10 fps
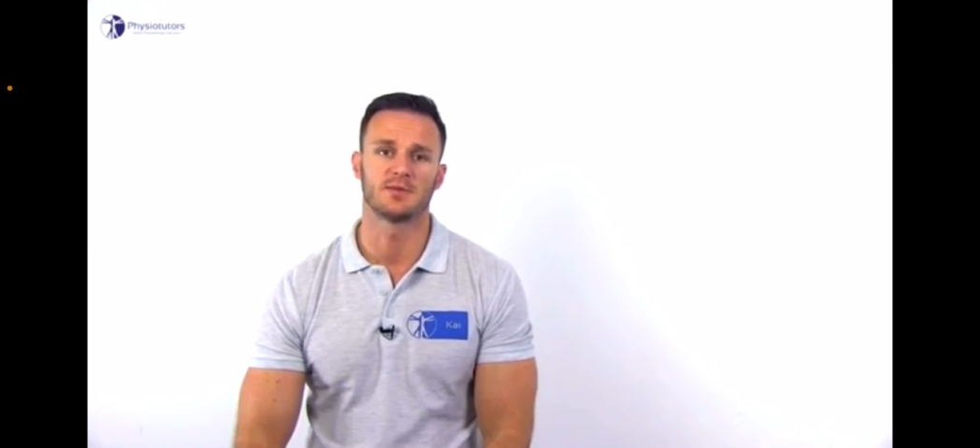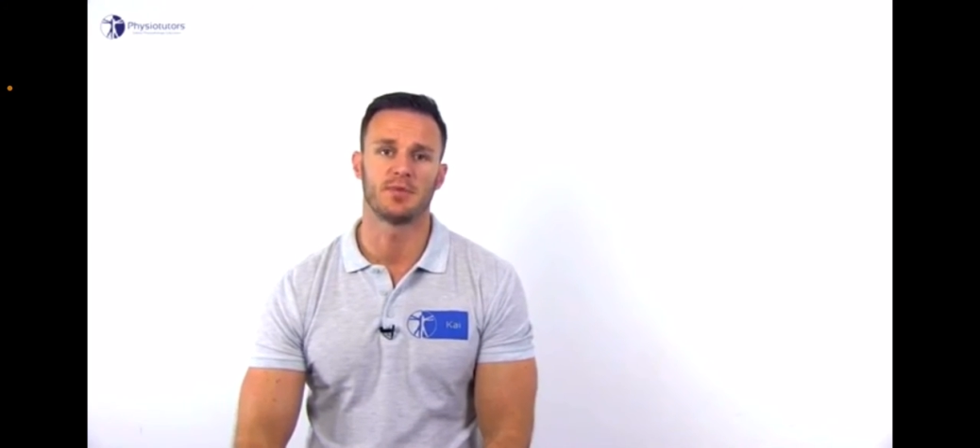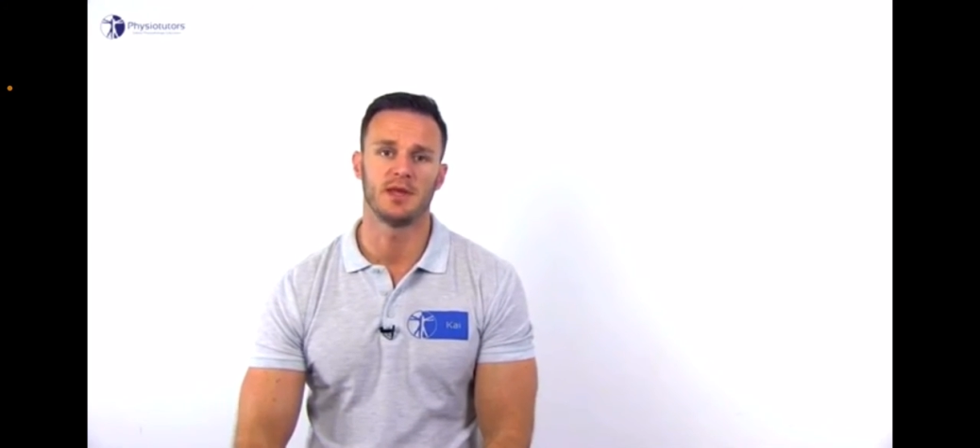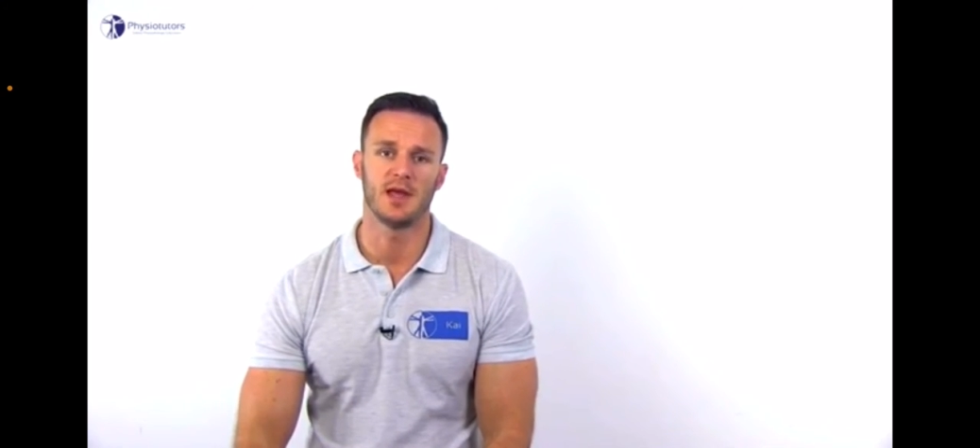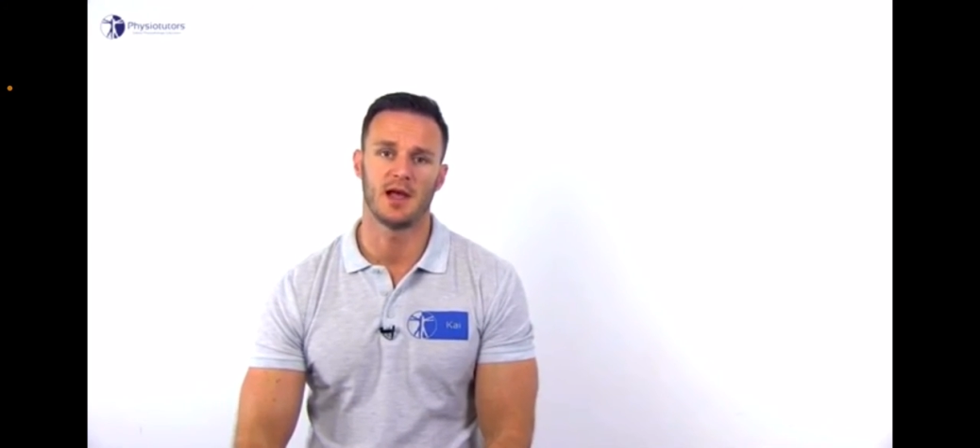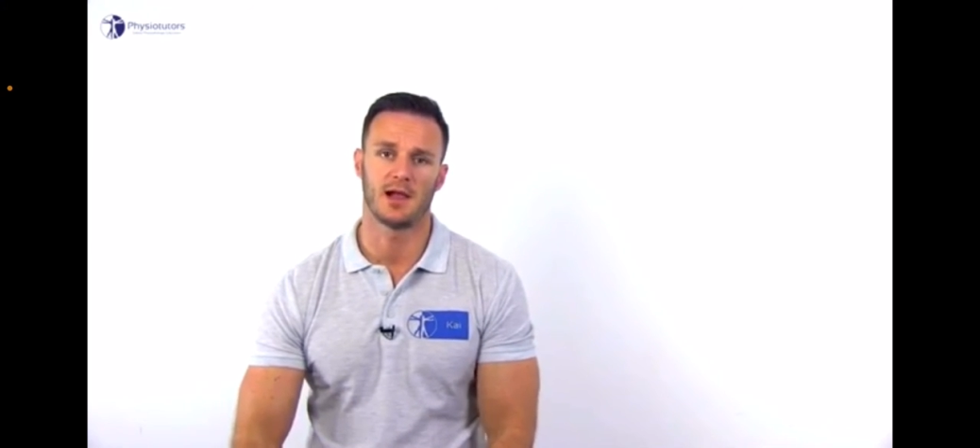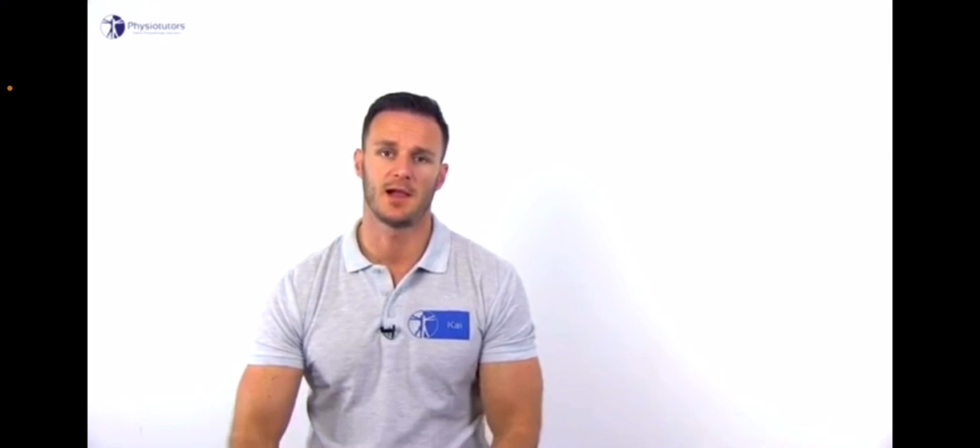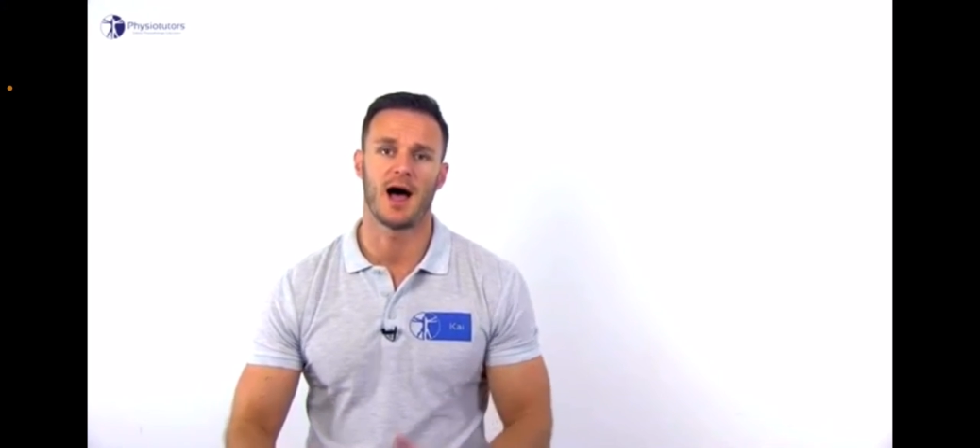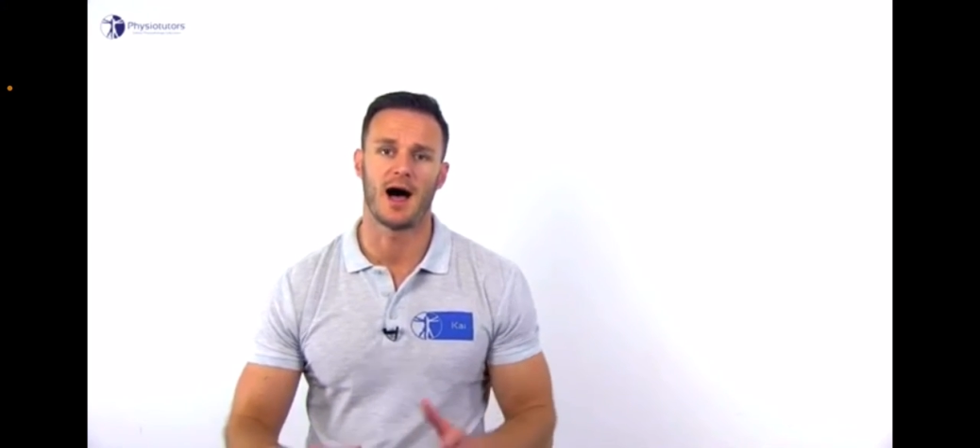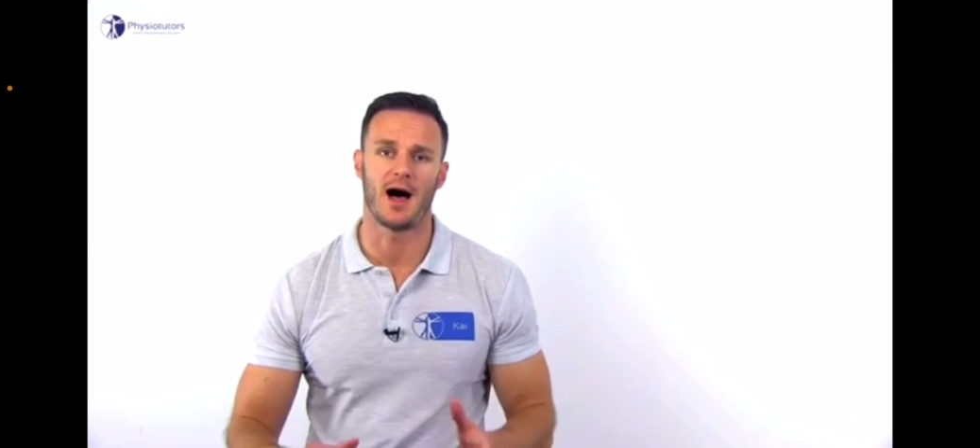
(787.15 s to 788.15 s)

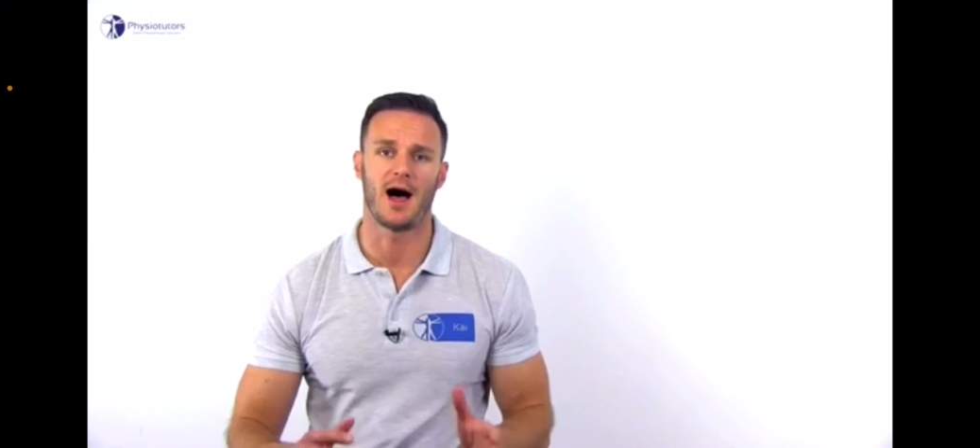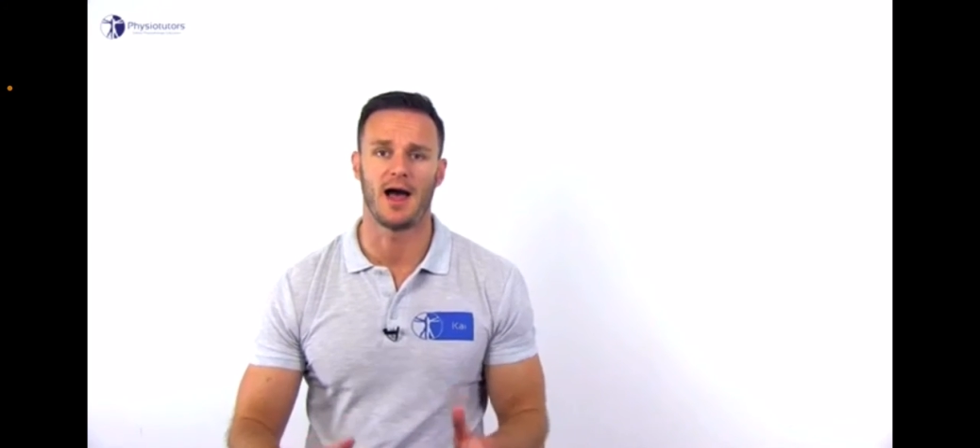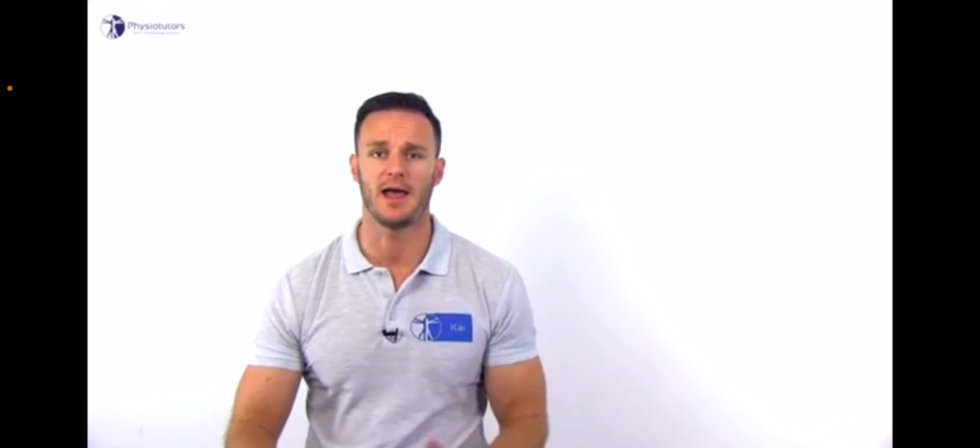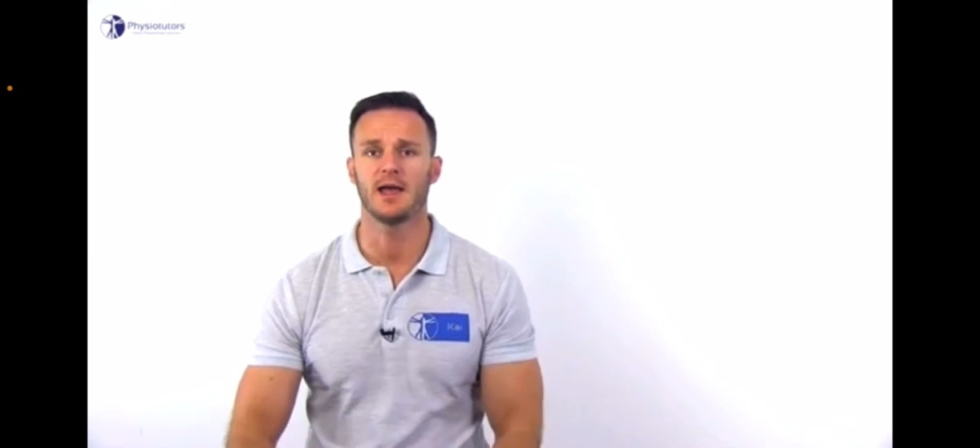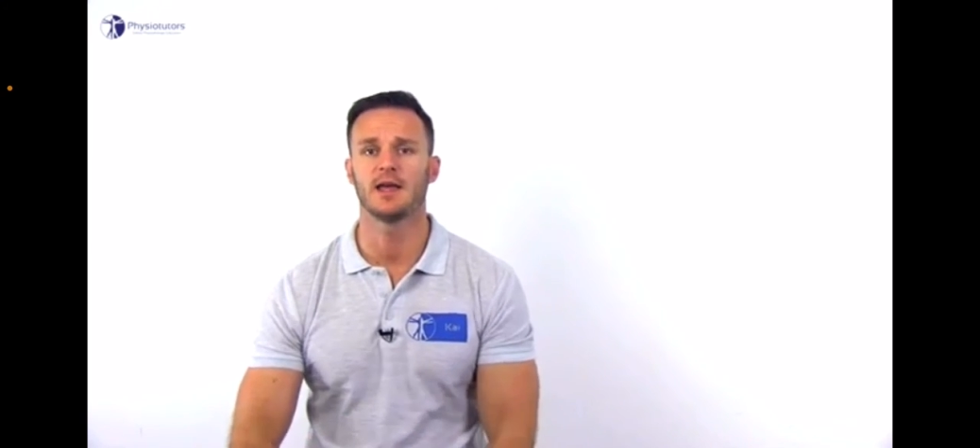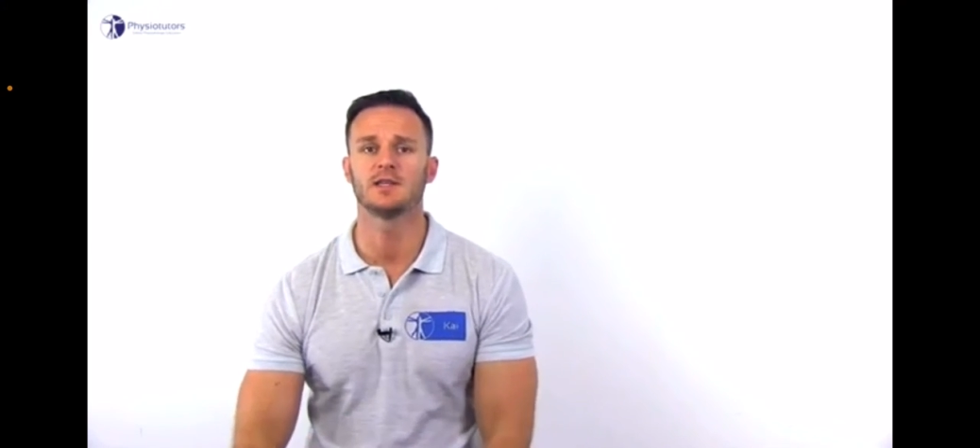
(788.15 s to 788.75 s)
PLRI,